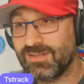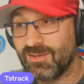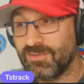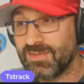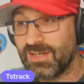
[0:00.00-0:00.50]

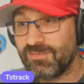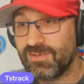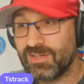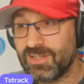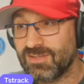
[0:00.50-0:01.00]
So
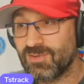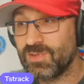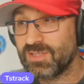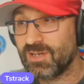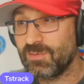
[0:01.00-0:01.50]
definitely, it's
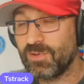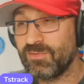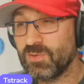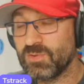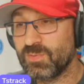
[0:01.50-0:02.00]
always kind of one
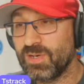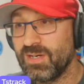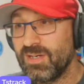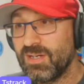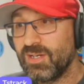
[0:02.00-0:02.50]
of those where